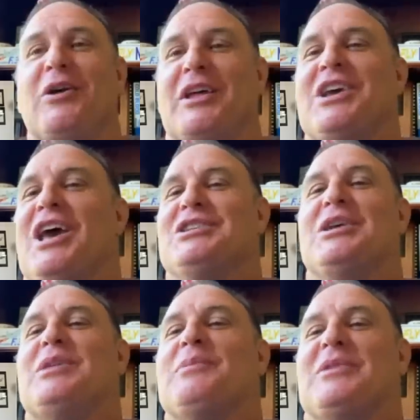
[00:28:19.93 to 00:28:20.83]
that
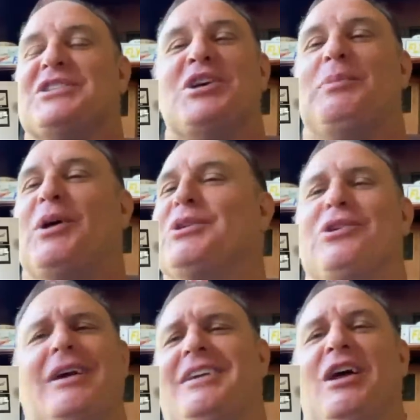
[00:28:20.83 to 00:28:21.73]
seems something simple and
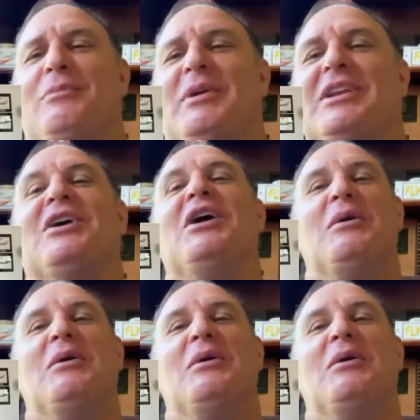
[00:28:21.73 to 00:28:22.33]
you're like, not a big deal.